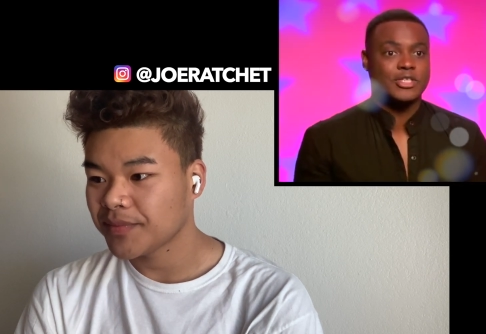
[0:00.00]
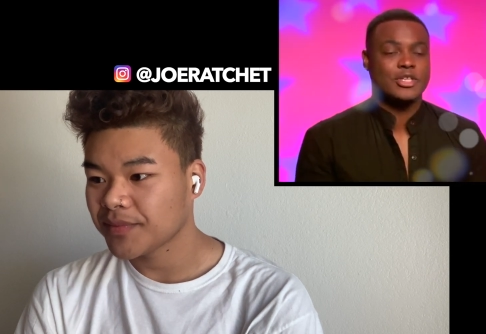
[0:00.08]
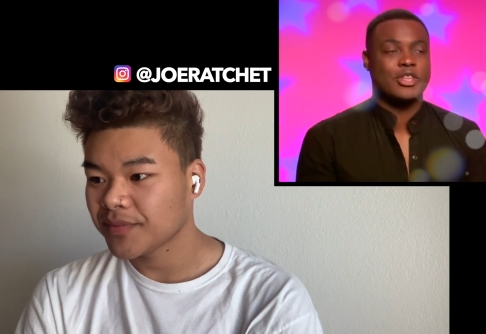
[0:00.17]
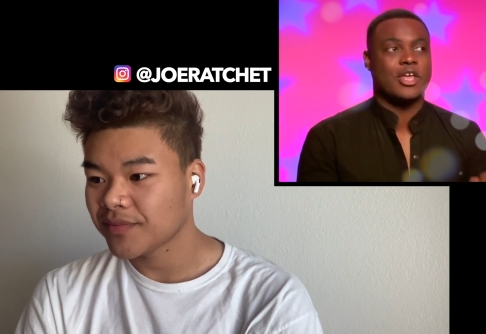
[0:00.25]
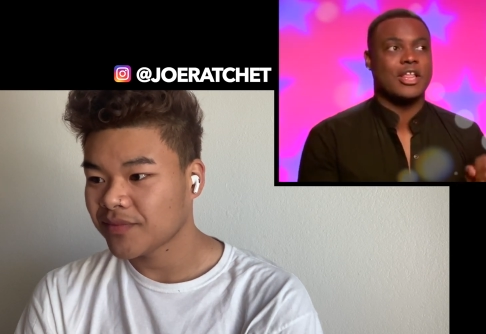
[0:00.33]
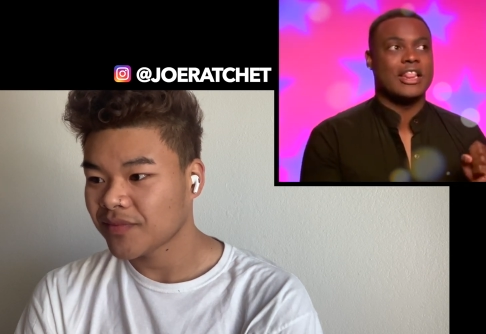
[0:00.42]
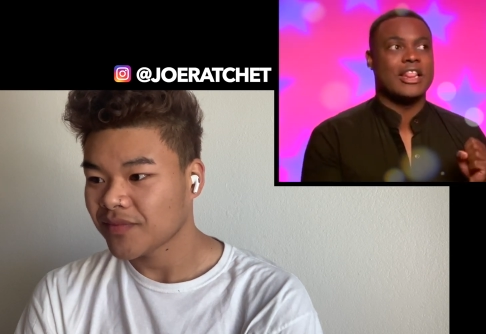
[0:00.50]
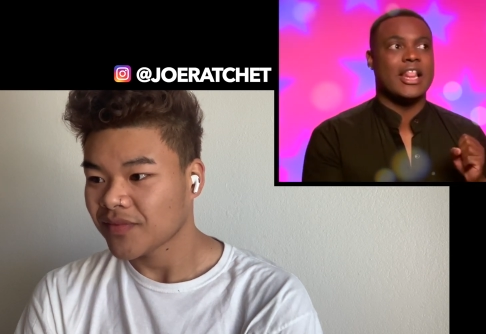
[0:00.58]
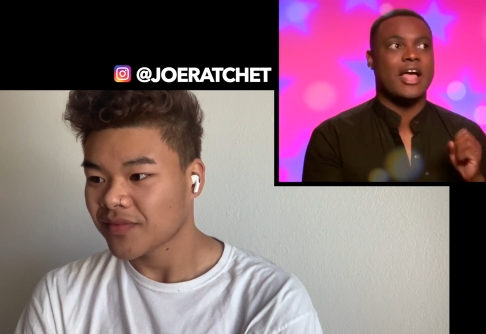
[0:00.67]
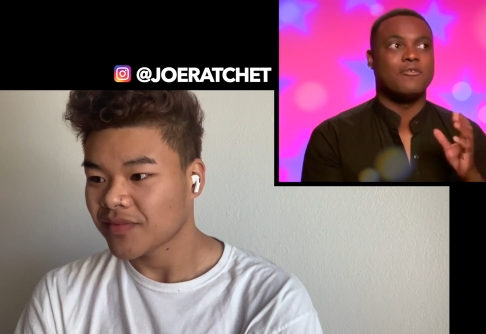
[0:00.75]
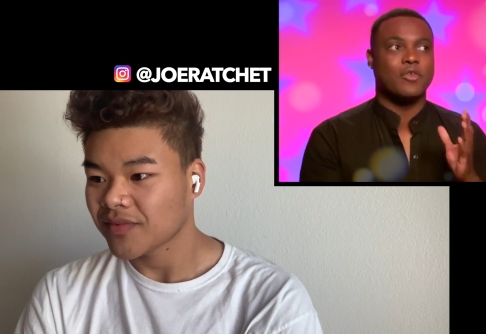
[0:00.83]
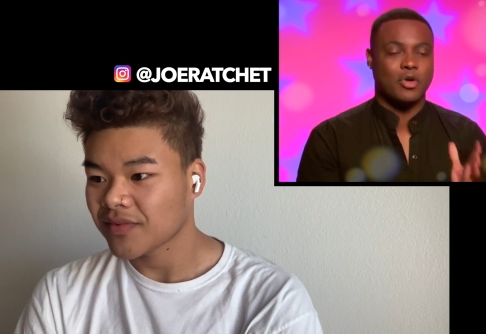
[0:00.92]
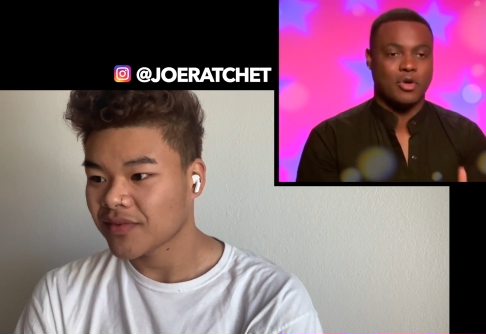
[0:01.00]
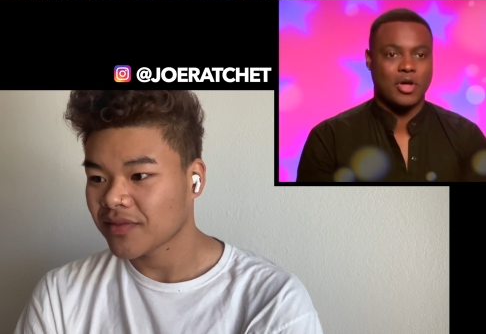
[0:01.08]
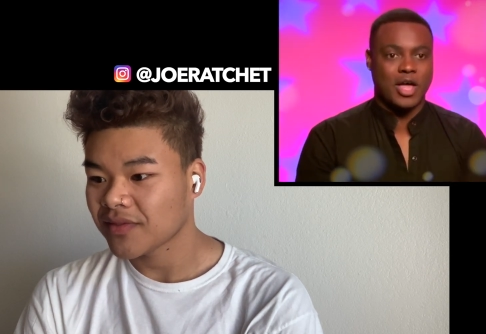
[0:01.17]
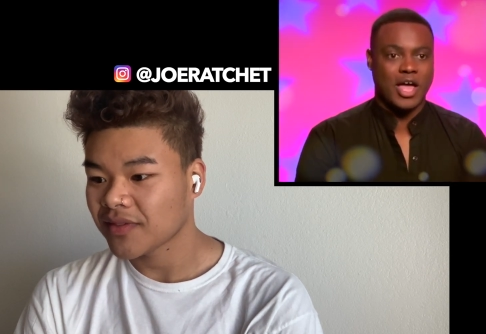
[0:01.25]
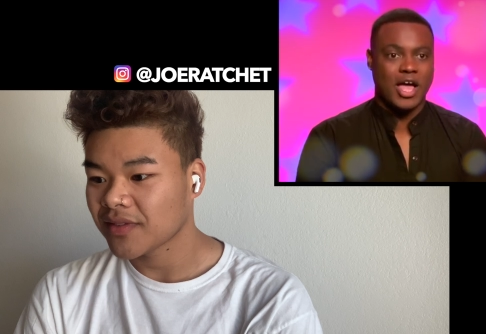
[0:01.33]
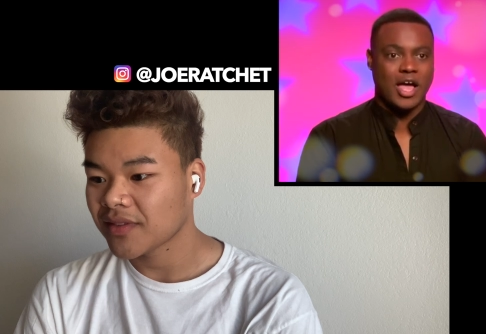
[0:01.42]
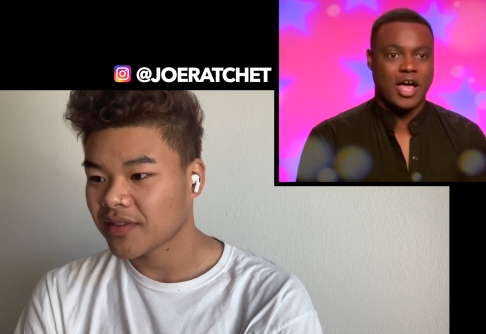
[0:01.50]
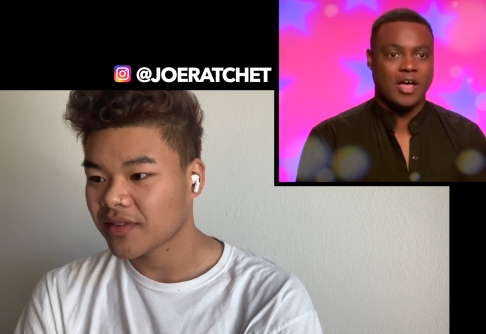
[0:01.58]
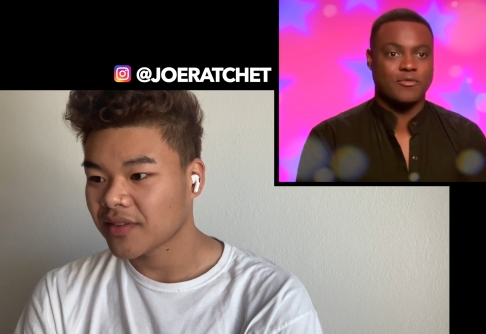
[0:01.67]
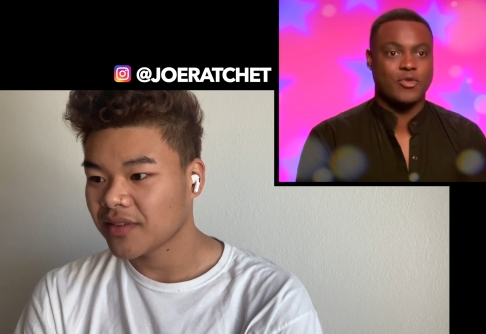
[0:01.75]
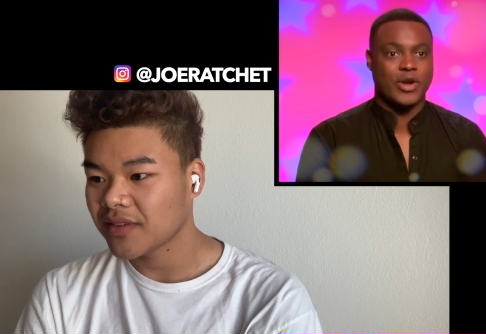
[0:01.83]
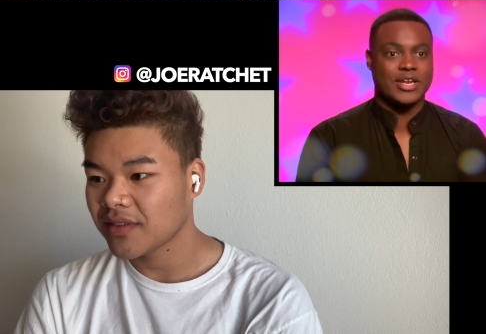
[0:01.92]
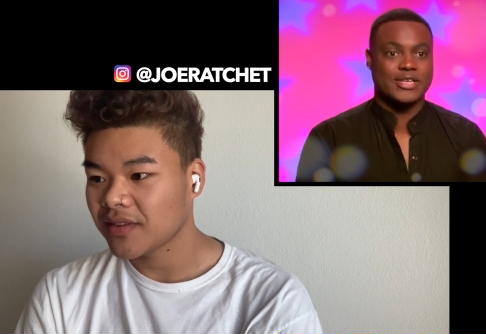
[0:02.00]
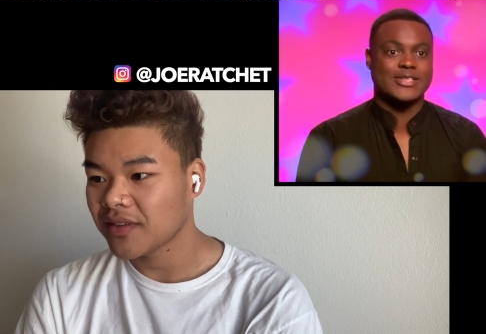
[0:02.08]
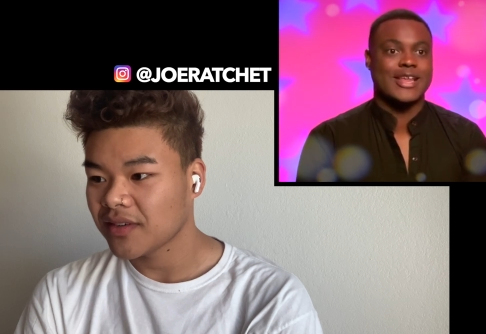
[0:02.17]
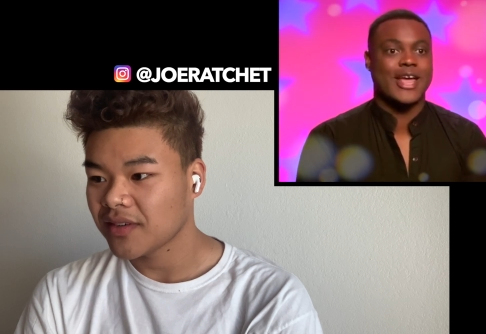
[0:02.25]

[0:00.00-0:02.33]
Speaker 1: to the level of greatness